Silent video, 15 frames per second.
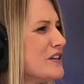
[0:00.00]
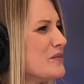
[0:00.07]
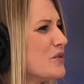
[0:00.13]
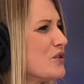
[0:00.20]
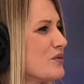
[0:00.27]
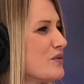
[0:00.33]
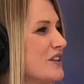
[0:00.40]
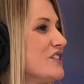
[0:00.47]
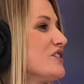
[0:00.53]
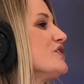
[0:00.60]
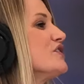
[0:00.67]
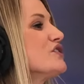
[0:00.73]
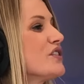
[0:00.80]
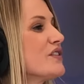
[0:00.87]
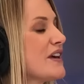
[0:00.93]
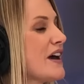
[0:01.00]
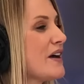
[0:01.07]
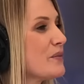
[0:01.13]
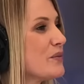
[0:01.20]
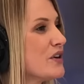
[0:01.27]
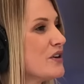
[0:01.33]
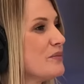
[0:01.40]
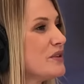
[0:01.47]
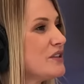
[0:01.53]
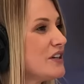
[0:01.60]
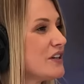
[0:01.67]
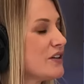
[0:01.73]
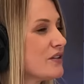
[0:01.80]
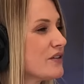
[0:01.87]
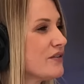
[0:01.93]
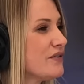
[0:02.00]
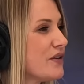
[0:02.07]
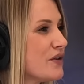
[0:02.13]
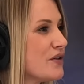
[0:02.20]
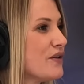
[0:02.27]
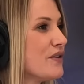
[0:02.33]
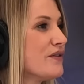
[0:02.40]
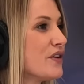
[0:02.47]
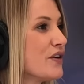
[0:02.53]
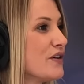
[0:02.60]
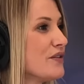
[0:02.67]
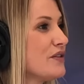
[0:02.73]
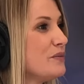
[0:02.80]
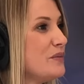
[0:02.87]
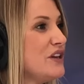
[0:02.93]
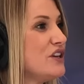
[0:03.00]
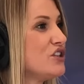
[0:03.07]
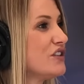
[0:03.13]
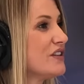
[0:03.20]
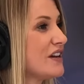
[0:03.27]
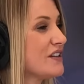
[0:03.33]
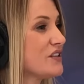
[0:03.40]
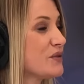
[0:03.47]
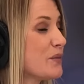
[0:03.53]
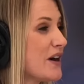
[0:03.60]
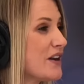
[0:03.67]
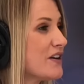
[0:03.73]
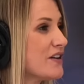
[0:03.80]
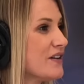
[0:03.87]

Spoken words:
more research on that one in particular photo of her at the beach in that sweater,